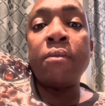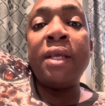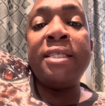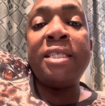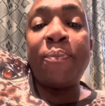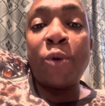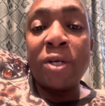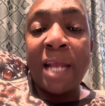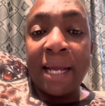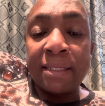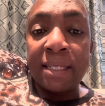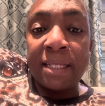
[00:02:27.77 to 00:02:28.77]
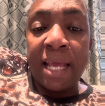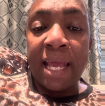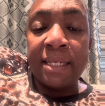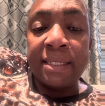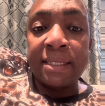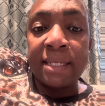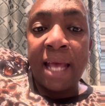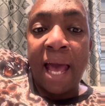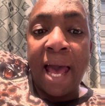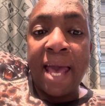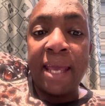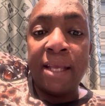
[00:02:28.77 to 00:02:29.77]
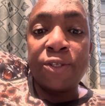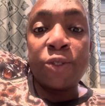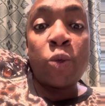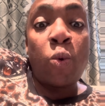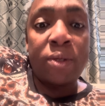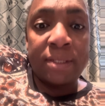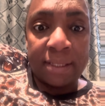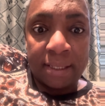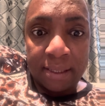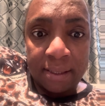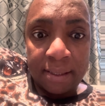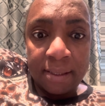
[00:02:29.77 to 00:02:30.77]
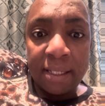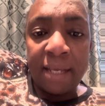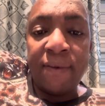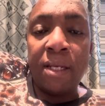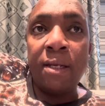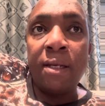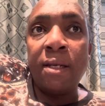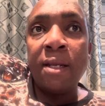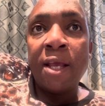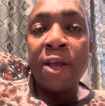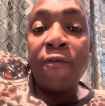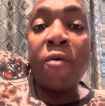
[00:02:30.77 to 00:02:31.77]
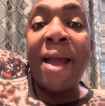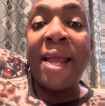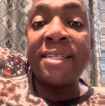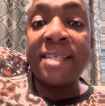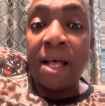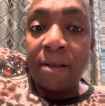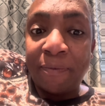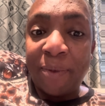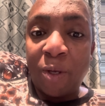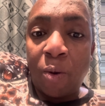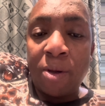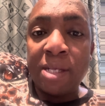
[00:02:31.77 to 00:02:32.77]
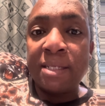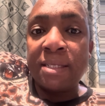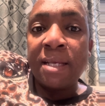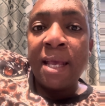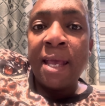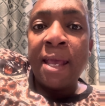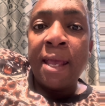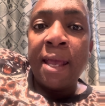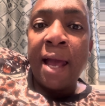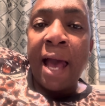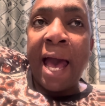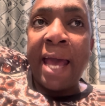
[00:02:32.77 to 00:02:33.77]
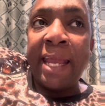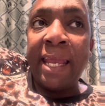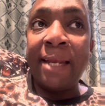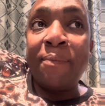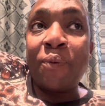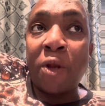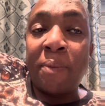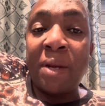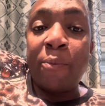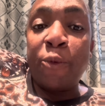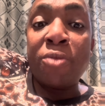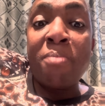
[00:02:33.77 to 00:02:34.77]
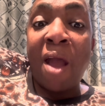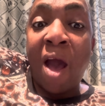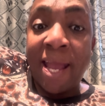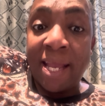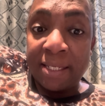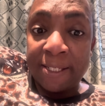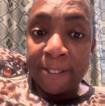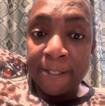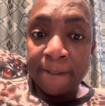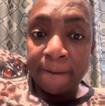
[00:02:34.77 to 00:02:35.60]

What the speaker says: It's a product that I sourced even for myself, because I had problem with my eyes.